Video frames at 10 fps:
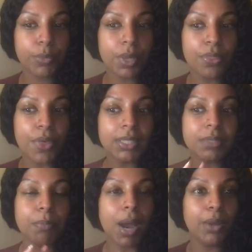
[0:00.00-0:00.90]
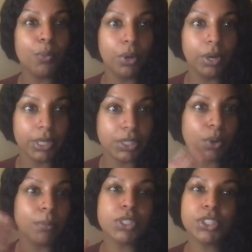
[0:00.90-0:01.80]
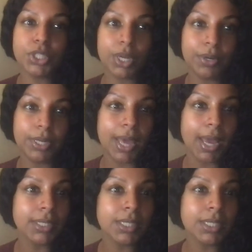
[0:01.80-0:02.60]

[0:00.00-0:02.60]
that's my word. And so I'm just sharing that